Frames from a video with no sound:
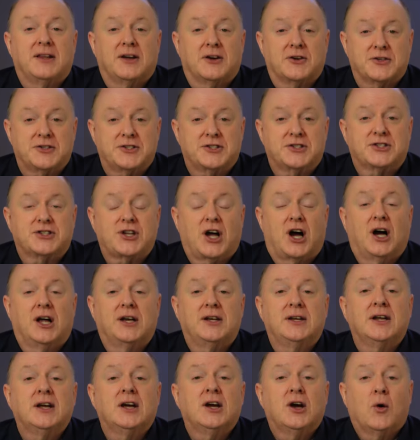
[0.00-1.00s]
Their
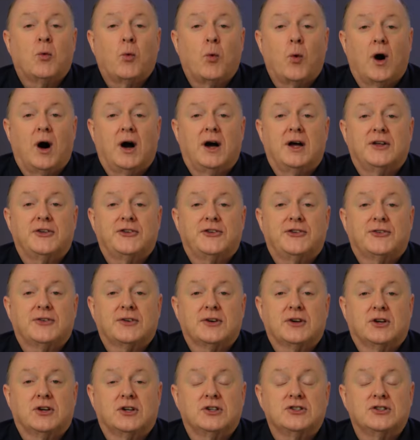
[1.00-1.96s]
son was